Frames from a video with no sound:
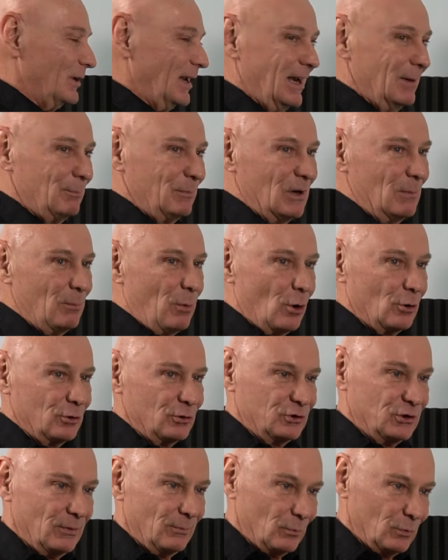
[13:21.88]
can't be a
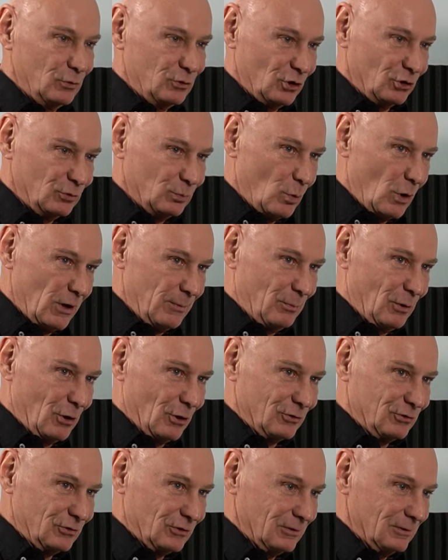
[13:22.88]
partnership with just one
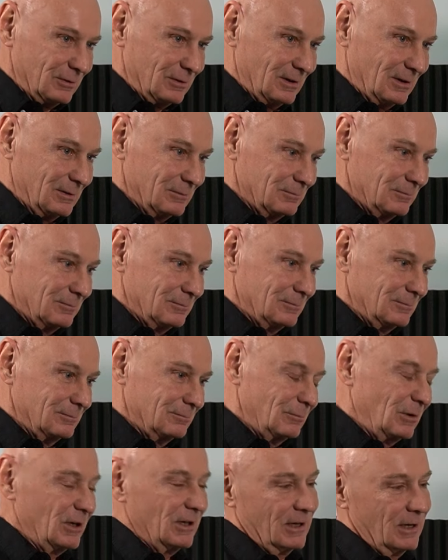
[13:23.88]
person.
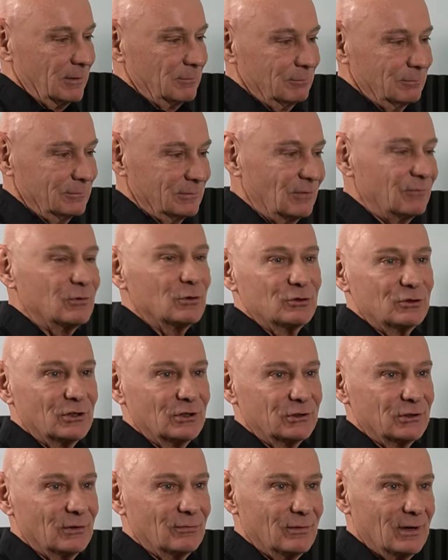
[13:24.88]
But again, if you're
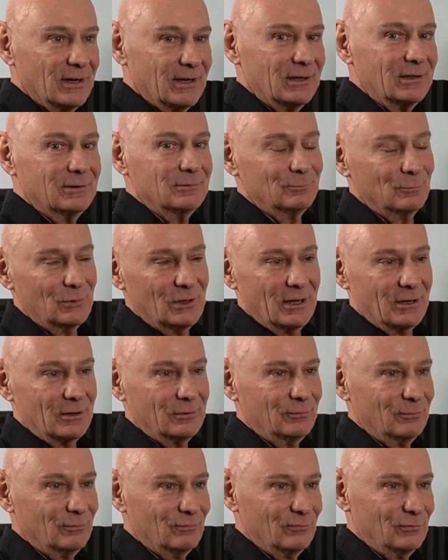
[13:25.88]
schizophrenic, you have
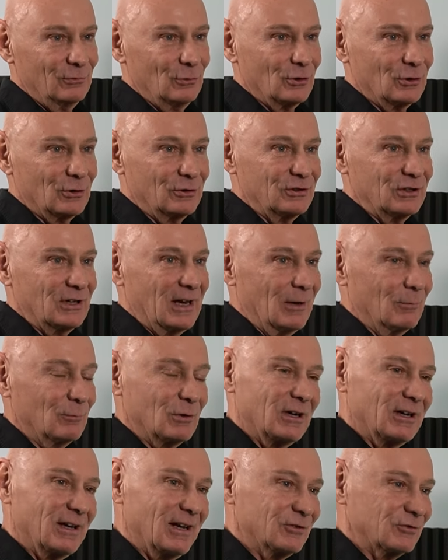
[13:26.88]
gotta look into that.
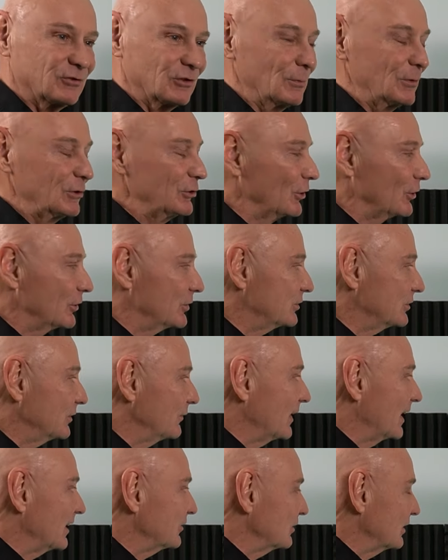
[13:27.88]
Got to ask some attorneys
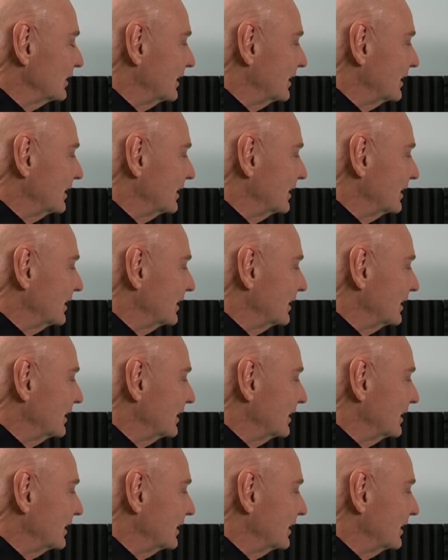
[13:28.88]
if that's